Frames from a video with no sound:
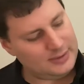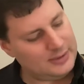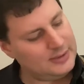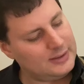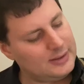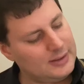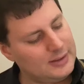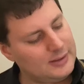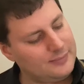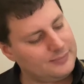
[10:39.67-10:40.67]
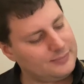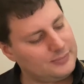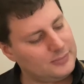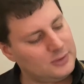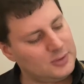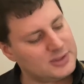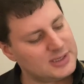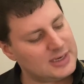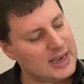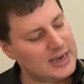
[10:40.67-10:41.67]
Notice
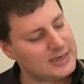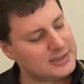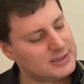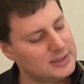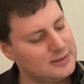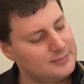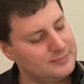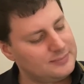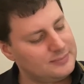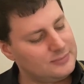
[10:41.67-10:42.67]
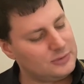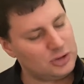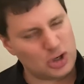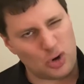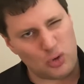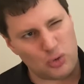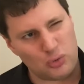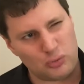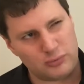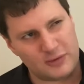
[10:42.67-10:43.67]
it has
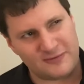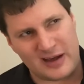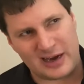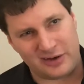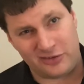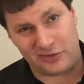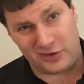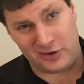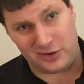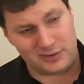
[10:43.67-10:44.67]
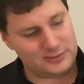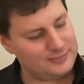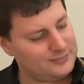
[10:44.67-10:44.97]
no defined third.